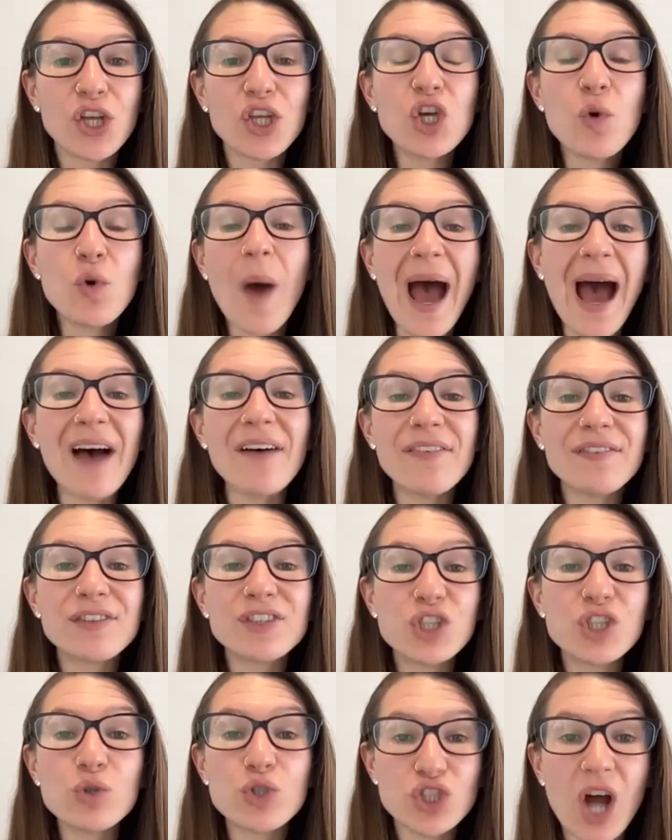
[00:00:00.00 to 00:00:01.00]
you
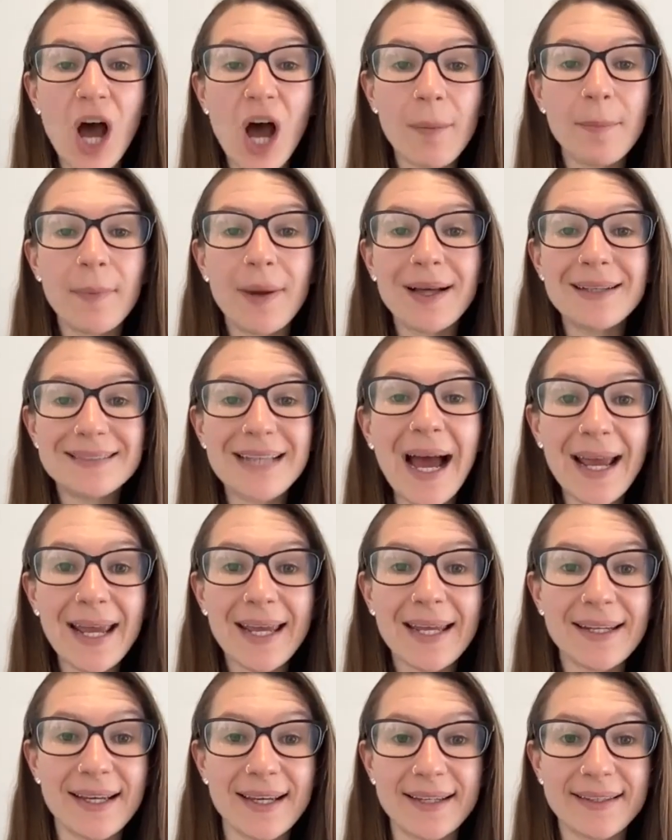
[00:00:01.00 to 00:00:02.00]
have to stop
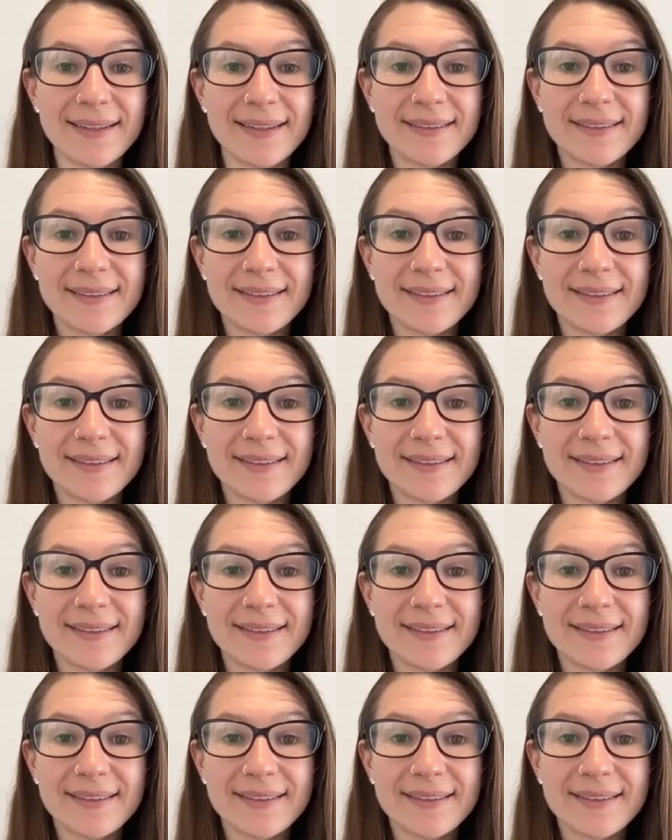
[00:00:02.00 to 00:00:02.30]
dieting.